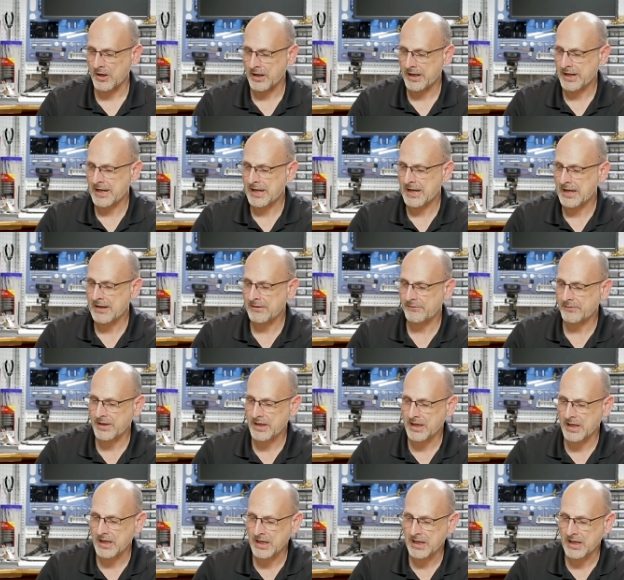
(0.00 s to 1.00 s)
I have
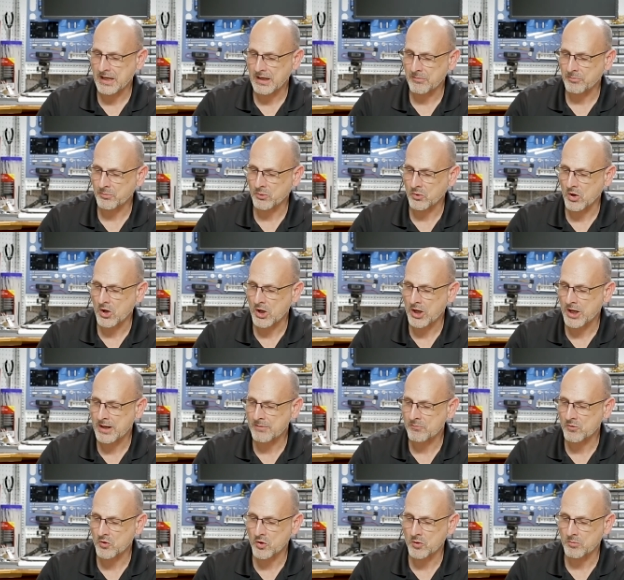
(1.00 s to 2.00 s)
a
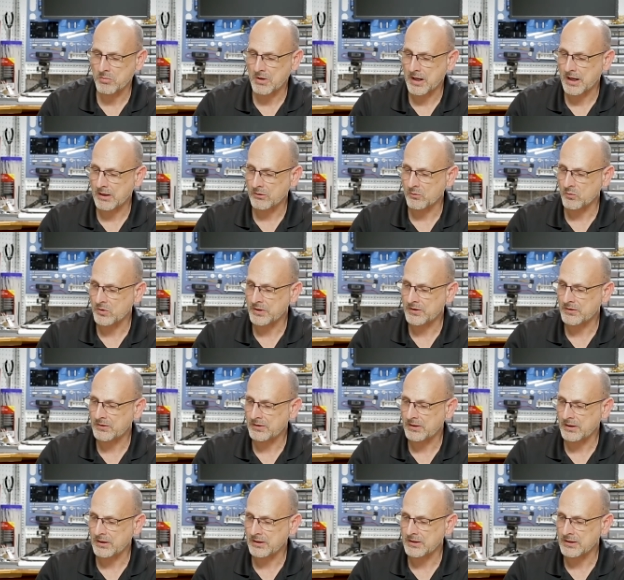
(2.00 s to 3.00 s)
Prime robot
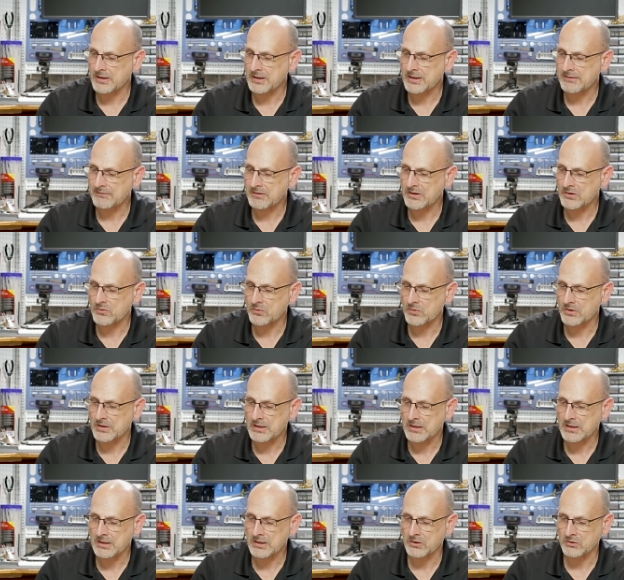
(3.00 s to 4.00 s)
with the
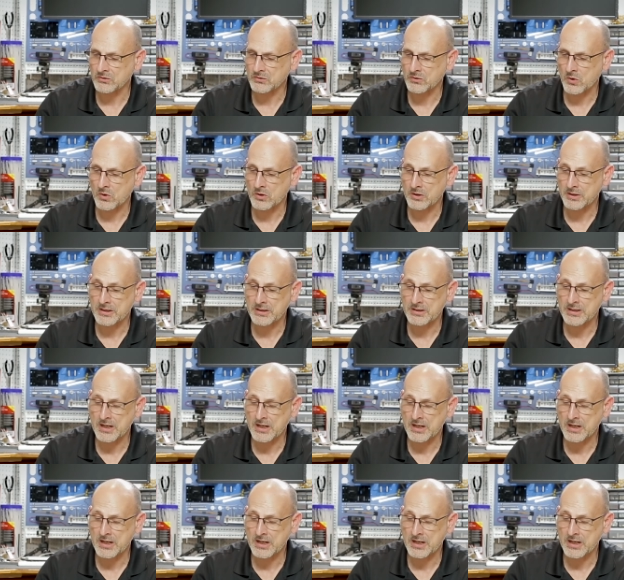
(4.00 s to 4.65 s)
EV3 controlling it.